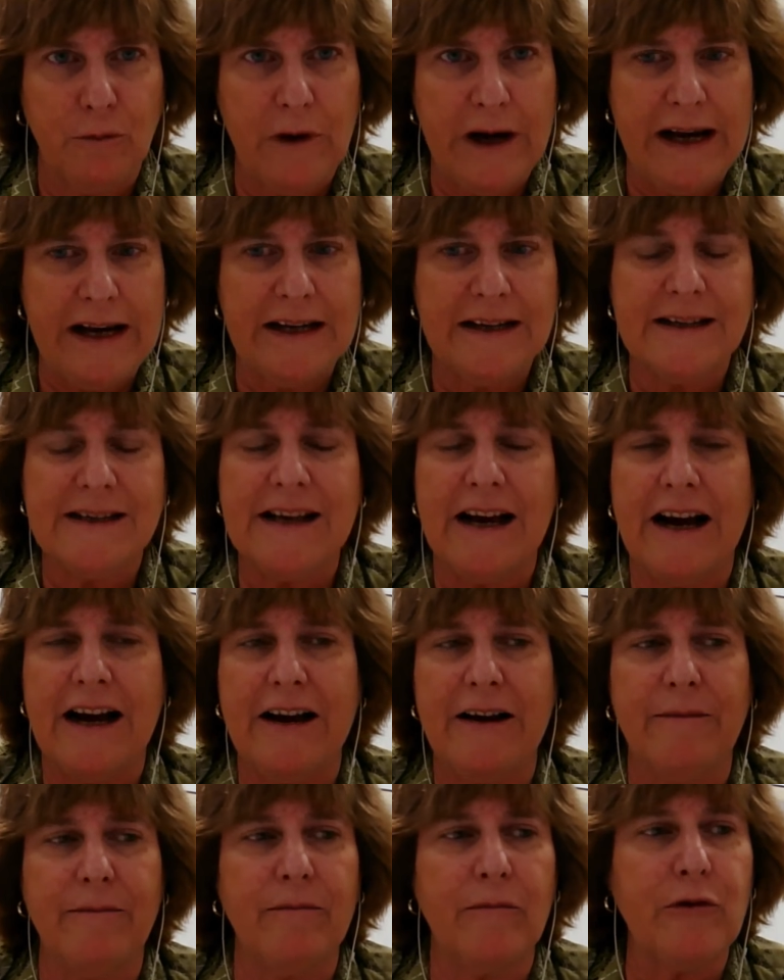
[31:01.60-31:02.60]
ways,
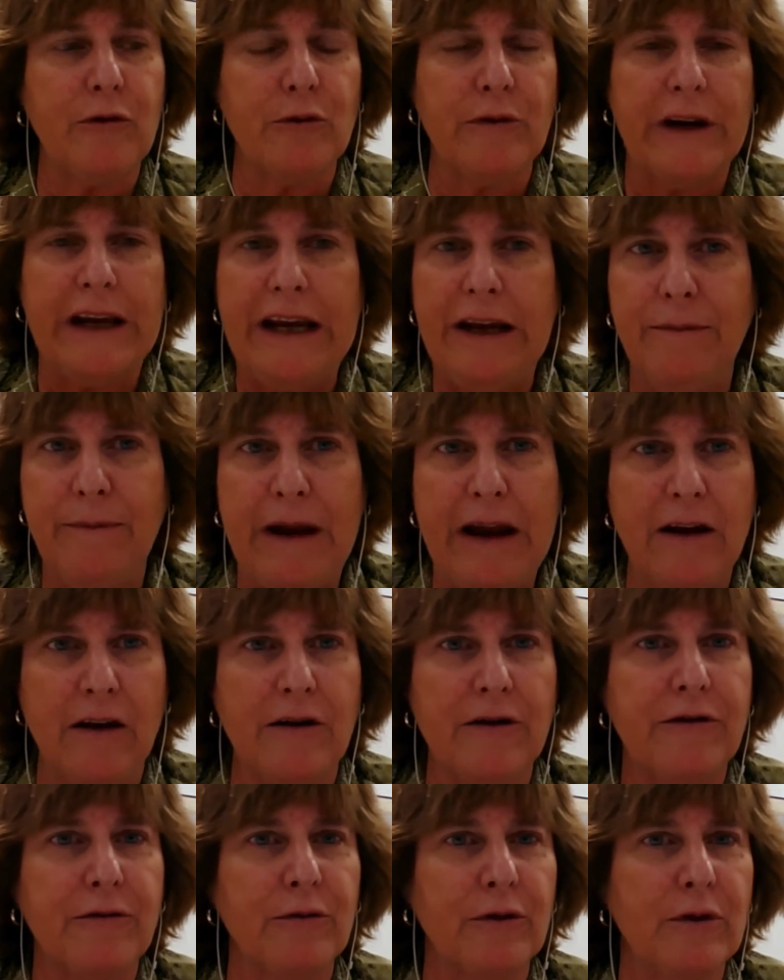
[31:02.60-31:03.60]
through
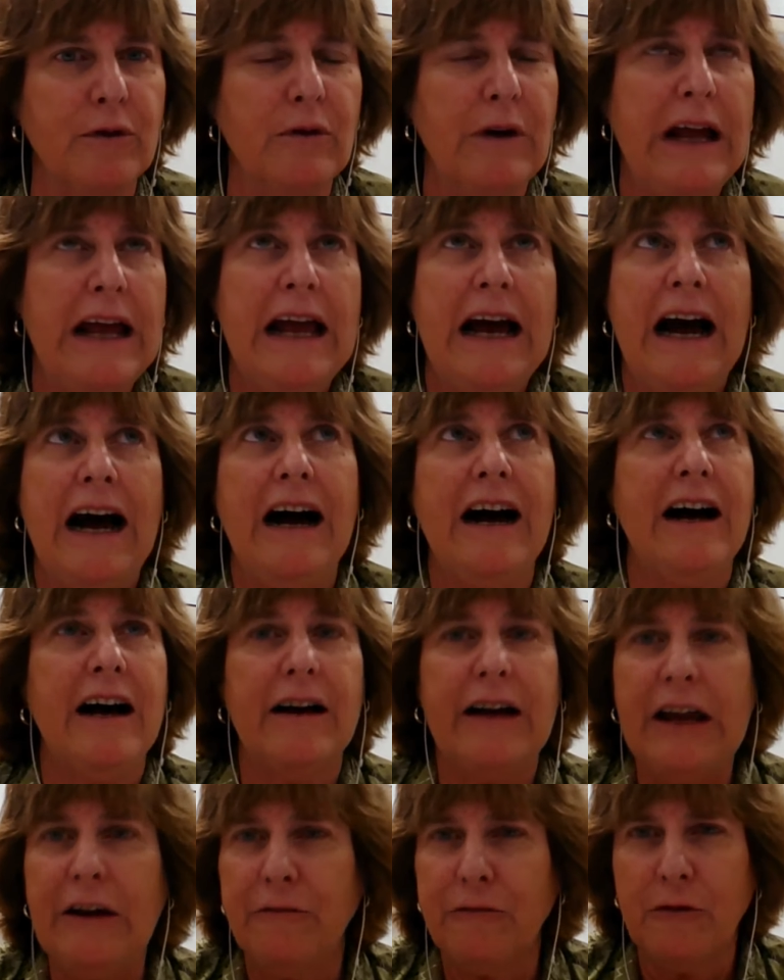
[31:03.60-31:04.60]
email, through
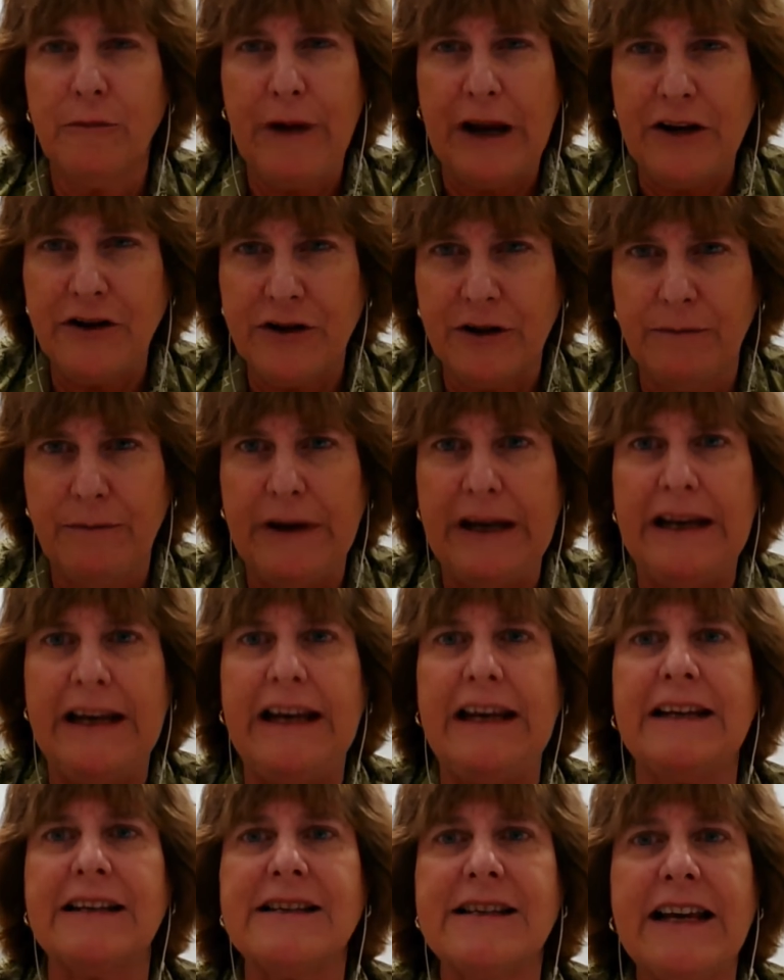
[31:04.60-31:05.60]
information
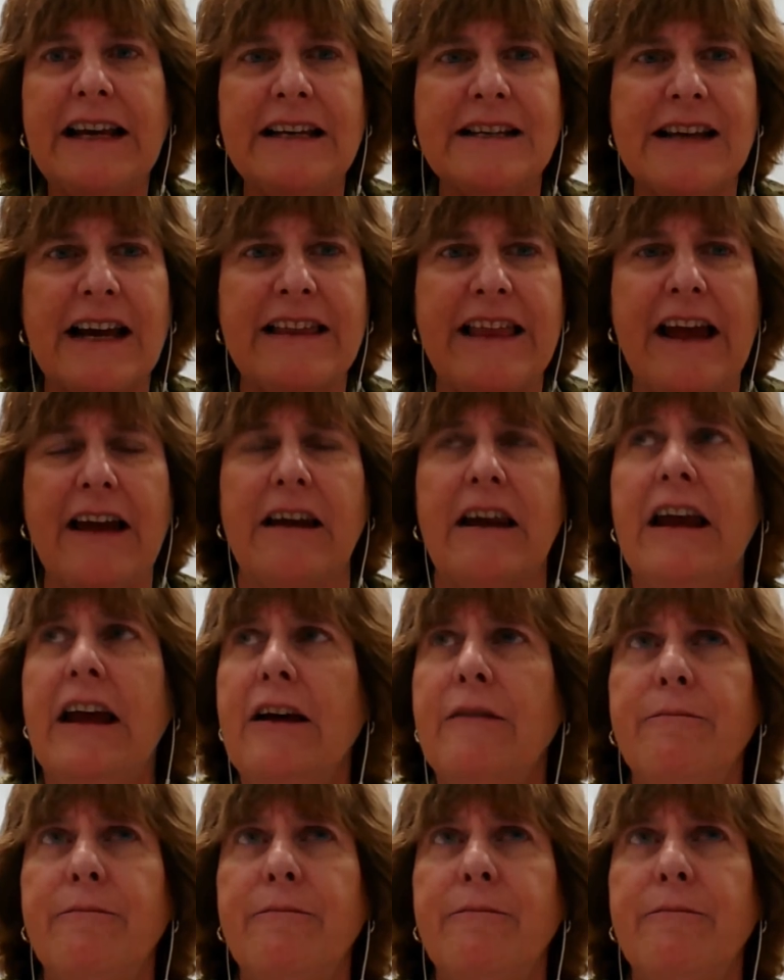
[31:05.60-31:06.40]
meetings, things like that.